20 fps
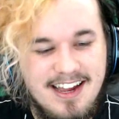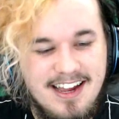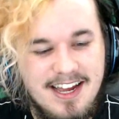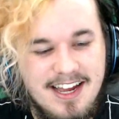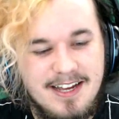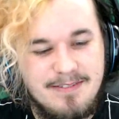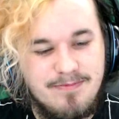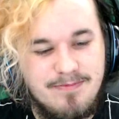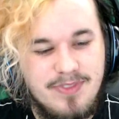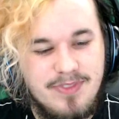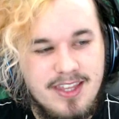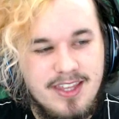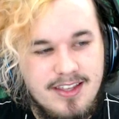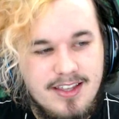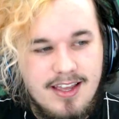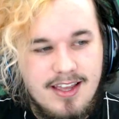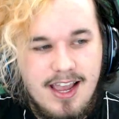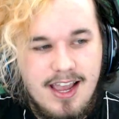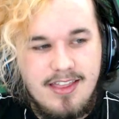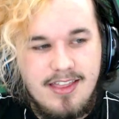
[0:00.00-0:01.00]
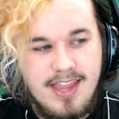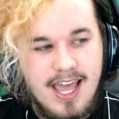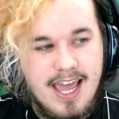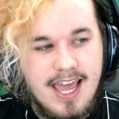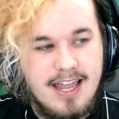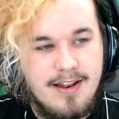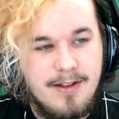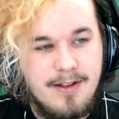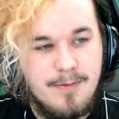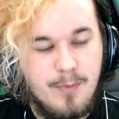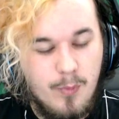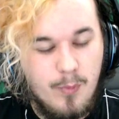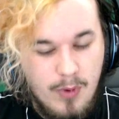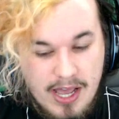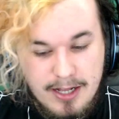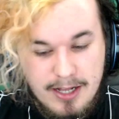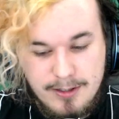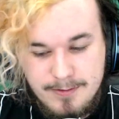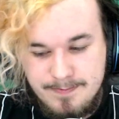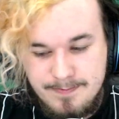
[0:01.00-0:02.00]
Um, and then,
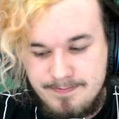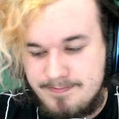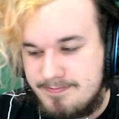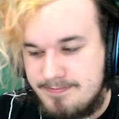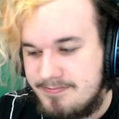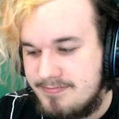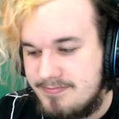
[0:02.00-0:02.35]
well,